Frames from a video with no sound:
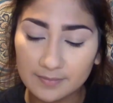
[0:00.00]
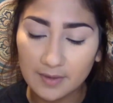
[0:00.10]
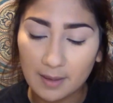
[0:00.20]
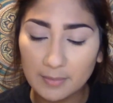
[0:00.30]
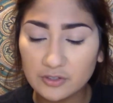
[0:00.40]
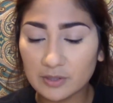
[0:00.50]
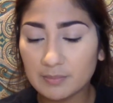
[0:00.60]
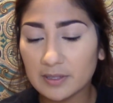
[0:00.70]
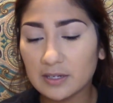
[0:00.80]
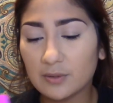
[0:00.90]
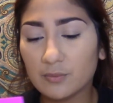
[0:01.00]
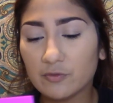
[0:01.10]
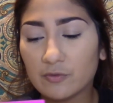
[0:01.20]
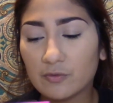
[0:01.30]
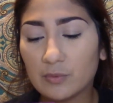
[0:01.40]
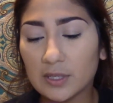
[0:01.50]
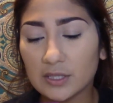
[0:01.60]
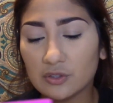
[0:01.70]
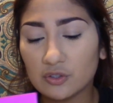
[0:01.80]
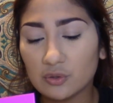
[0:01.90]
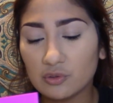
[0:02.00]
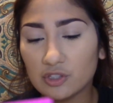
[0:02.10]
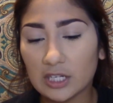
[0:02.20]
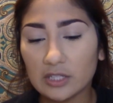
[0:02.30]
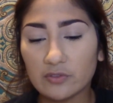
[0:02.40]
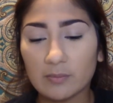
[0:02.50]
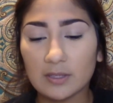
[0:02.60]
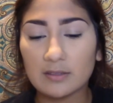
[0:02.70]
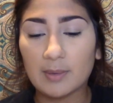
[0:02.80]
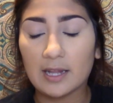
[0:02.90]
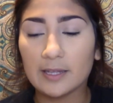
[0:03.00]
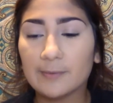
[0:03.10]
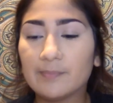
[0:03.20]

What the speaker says: I'm gonna jump in with 2 shades from this palette.